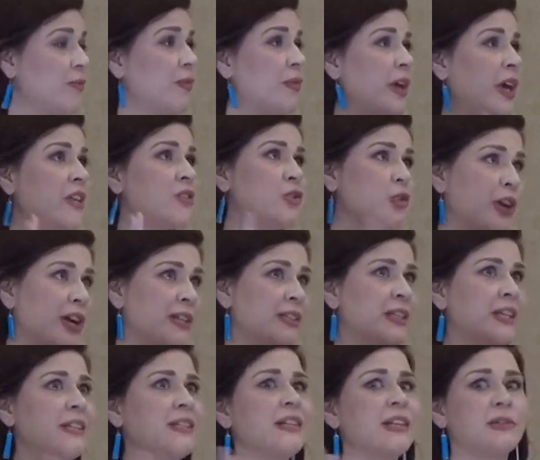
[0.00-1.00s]
it
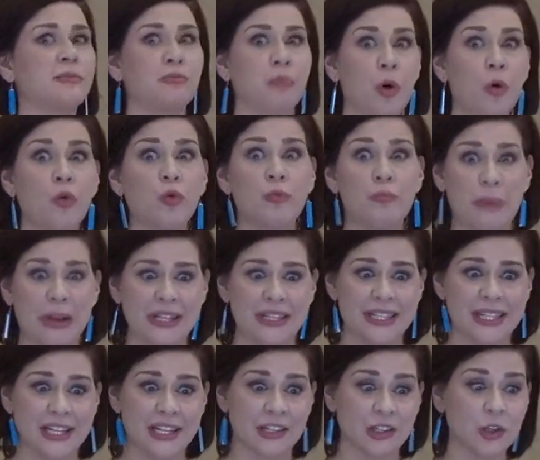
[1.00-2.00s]
translates as bone
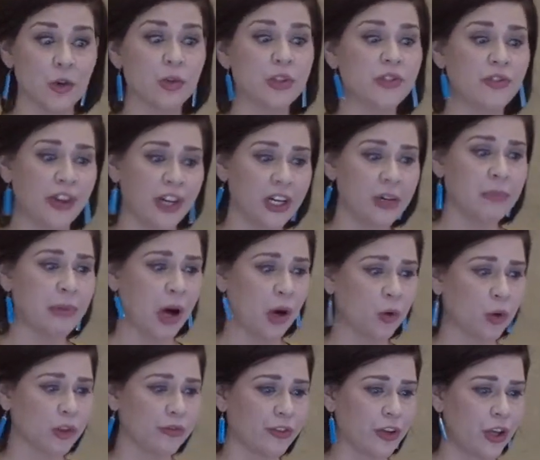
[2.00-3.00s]
mending, so it's very
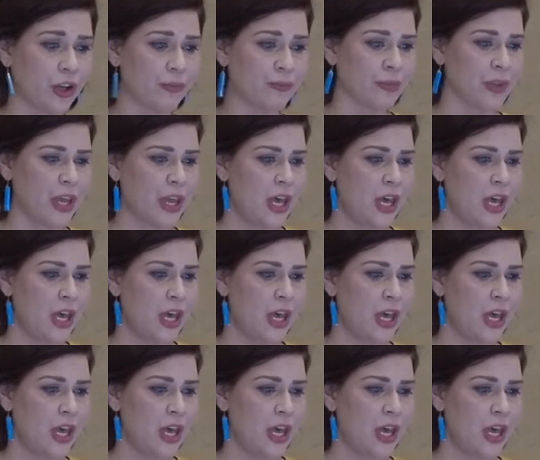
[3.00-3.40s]
powerful.